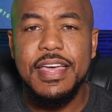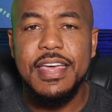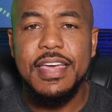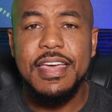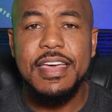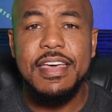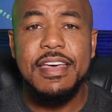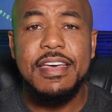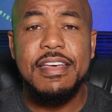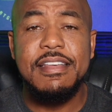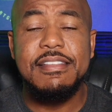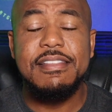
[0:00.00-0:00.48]

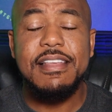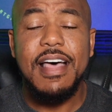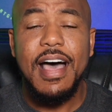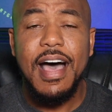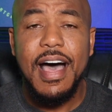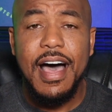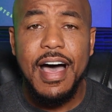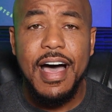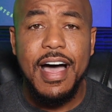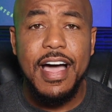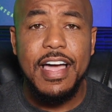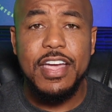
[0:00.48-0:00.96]
is
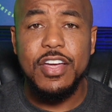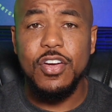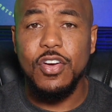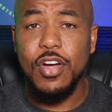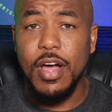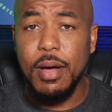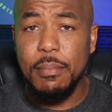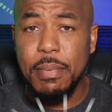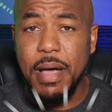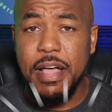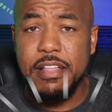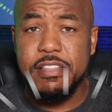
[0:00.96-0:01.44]

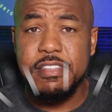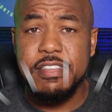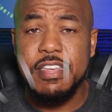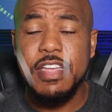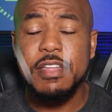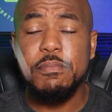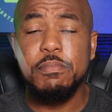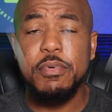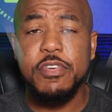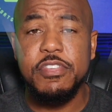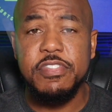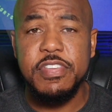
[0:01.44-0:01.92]
higher, about
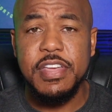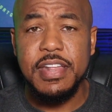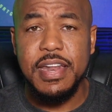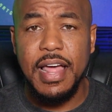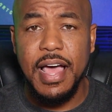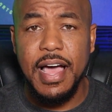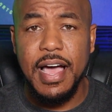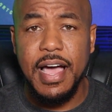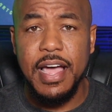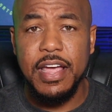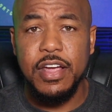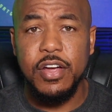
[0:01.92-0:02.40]
10%
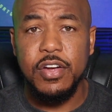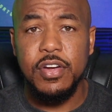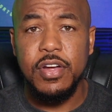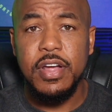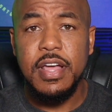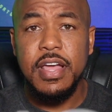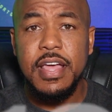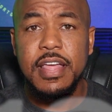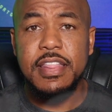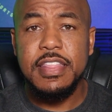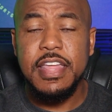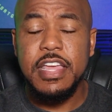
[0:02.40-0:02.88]

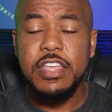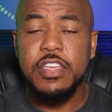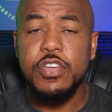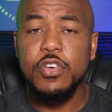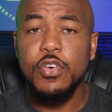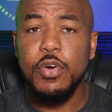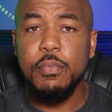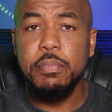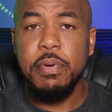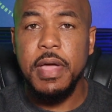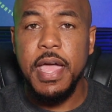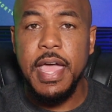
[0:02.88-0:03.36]
higher than
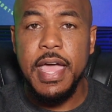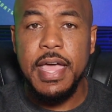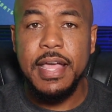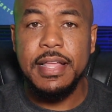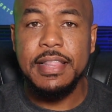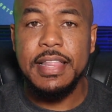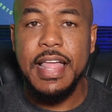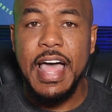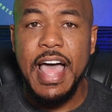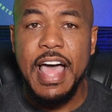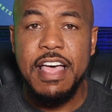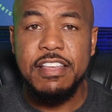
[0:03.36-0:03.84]
you were
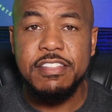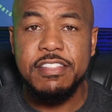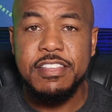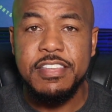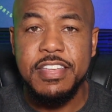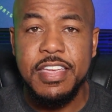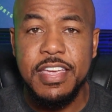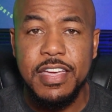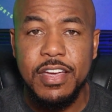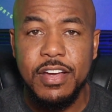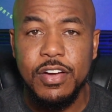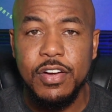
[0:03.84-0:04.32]
paying
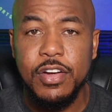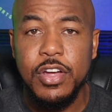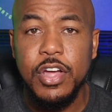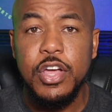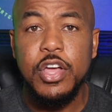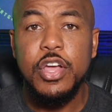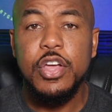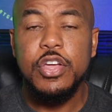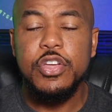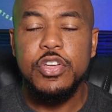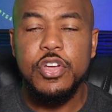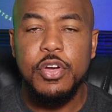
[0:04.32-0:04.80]
last year.
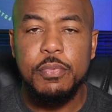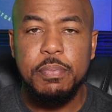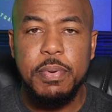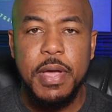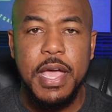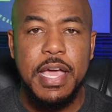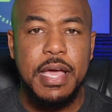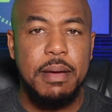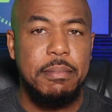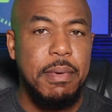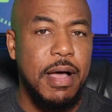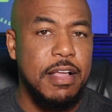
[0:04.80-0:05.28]
You're
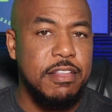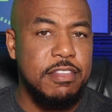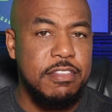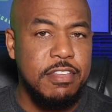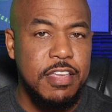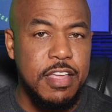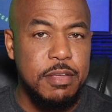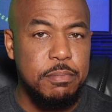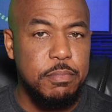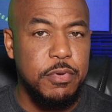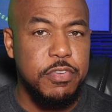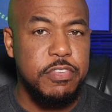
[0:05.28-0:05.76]
paying about
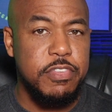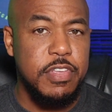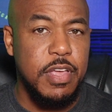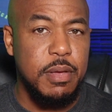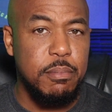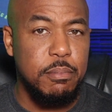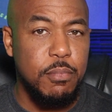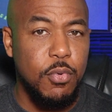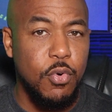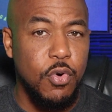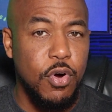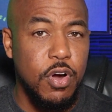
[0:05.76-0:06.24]

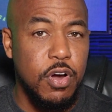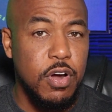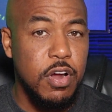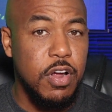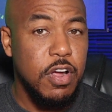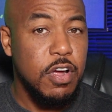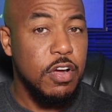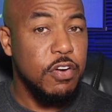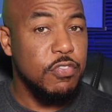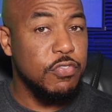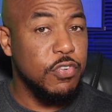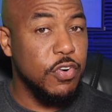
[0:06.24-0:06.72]
10%
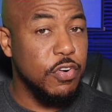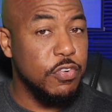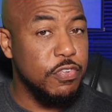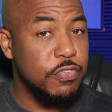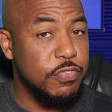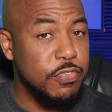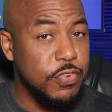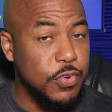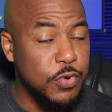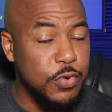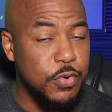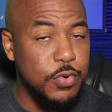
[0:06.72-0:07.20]
more for
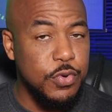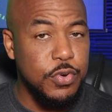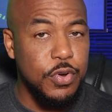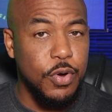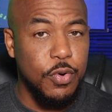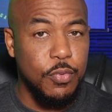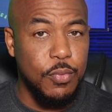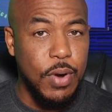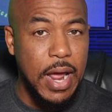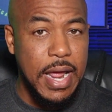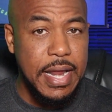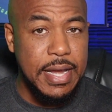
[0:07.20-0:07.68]

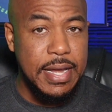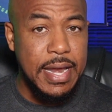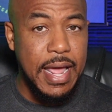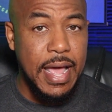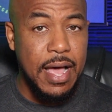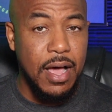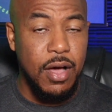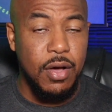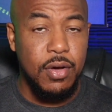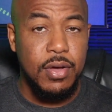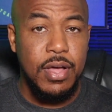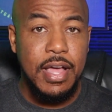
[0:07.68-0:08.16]
food right
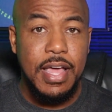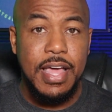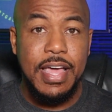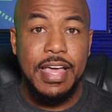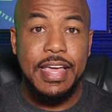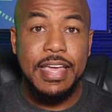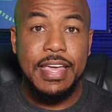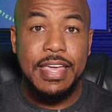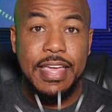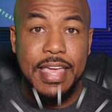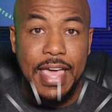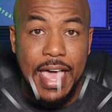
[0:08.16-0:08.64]
now.
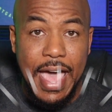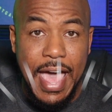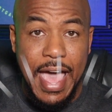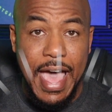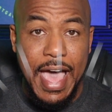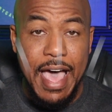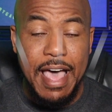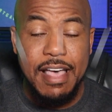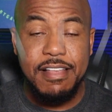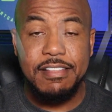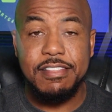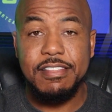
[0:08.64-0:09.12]

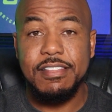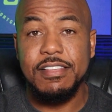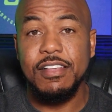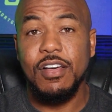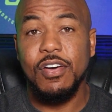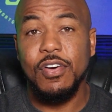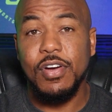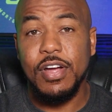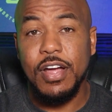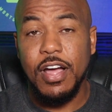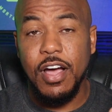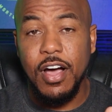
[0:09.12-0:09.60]
Gas
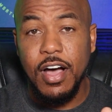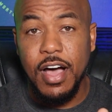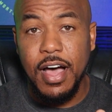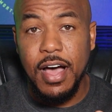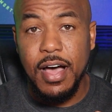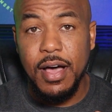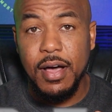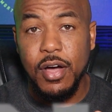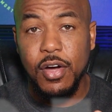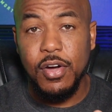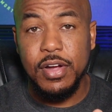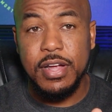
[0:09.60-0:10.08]

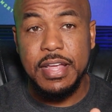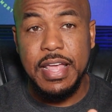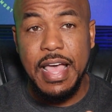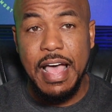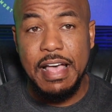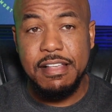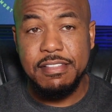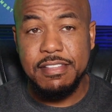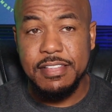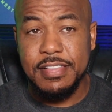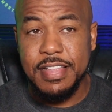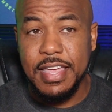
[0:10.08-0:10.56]
or
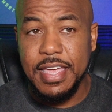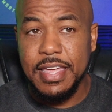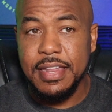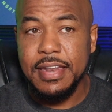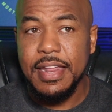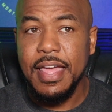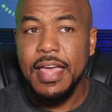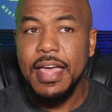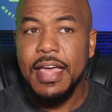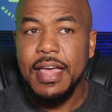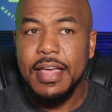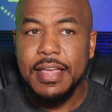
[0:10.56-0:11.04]

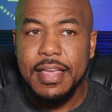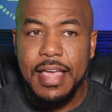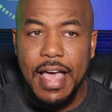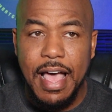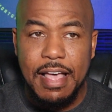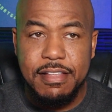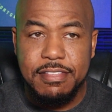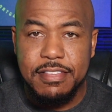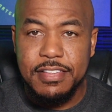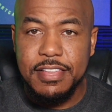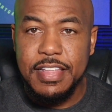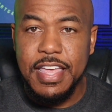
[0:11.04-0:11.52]
gasoline.
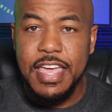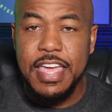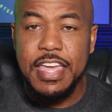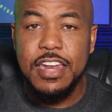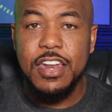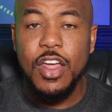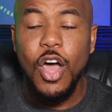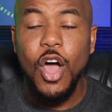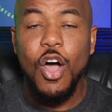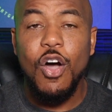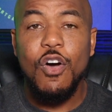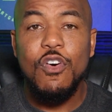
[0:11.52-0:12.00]

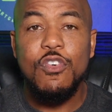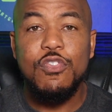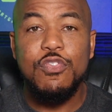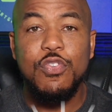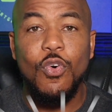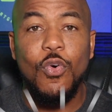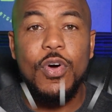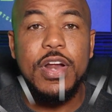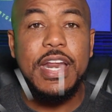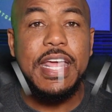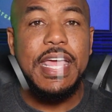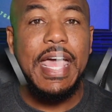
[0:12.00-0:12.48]
Gasoline,
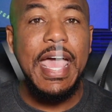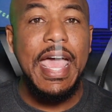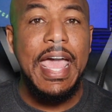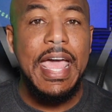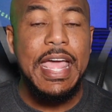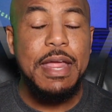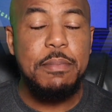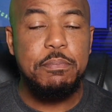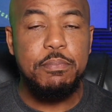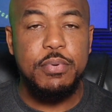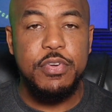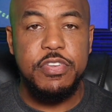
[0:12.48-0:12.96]

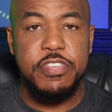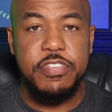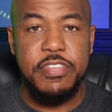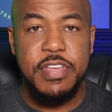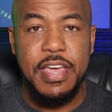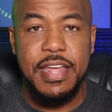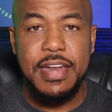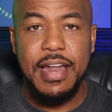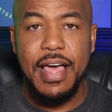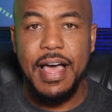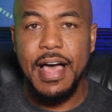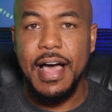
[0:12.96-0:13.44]

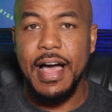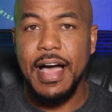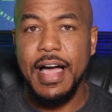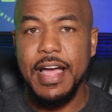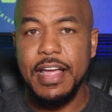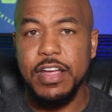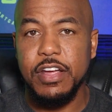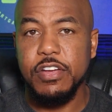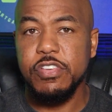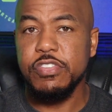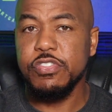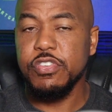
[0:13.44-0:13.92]
48%
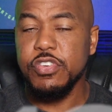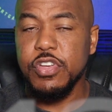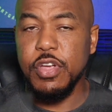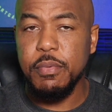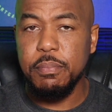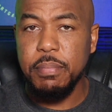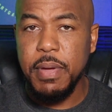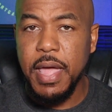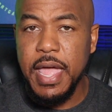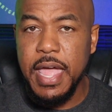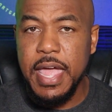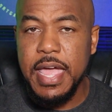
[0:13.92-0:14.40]
higher. So
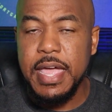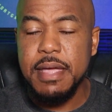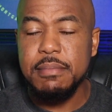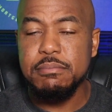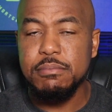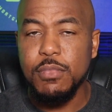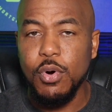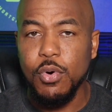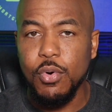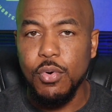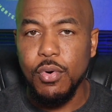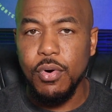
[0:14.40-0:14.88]
you're
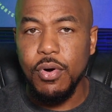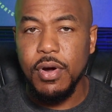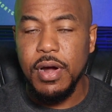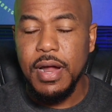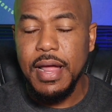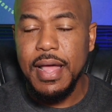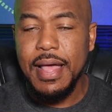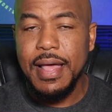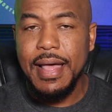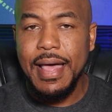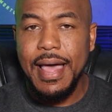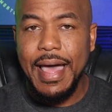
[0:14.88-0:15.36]
paying
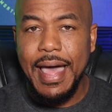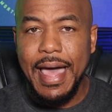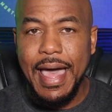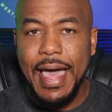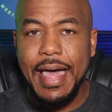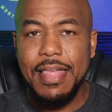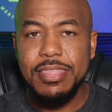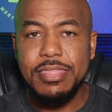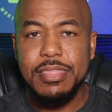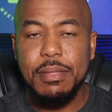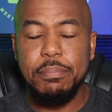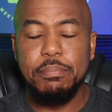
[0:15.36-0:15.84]
more
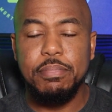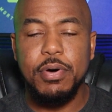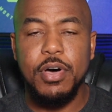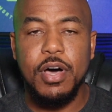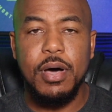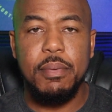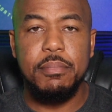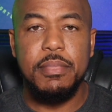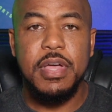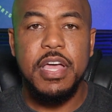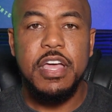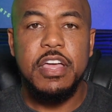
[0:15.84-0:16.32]
at the
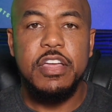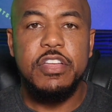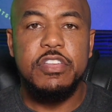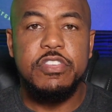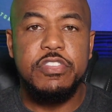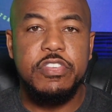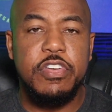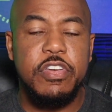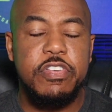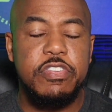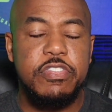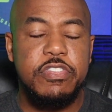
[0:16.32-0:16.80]
pump
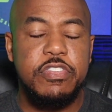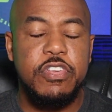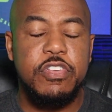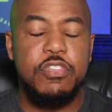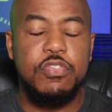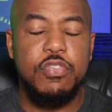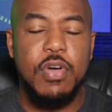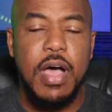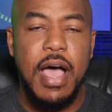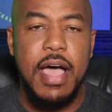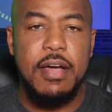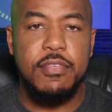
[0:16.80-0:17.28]
just to
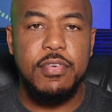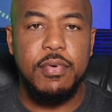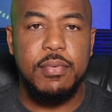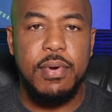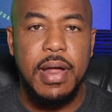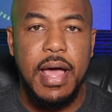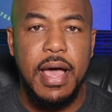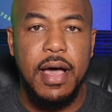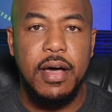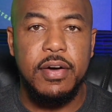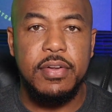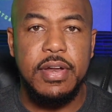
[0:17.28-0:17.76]
drive
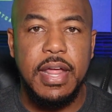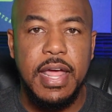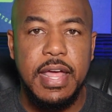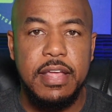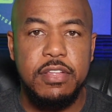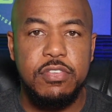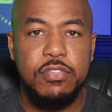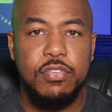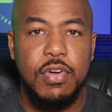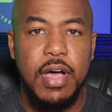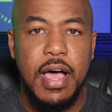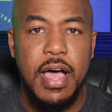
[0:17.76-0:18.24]
around
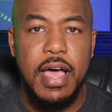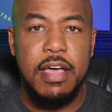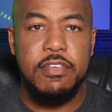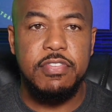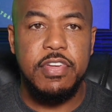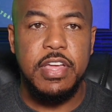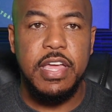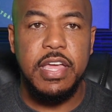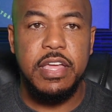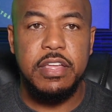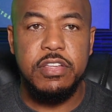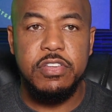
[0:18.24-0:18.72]
and
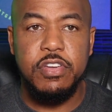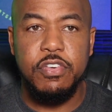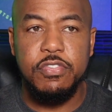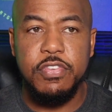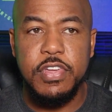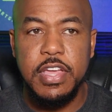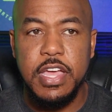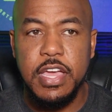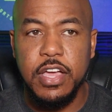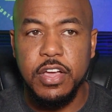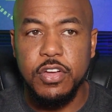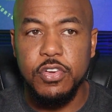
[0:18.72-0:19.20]
drive in your
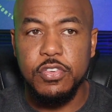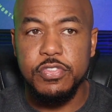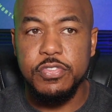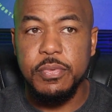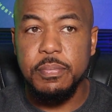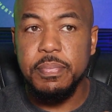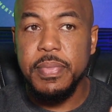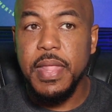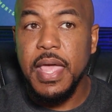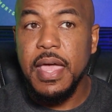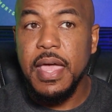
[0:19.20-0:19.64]
vehicles.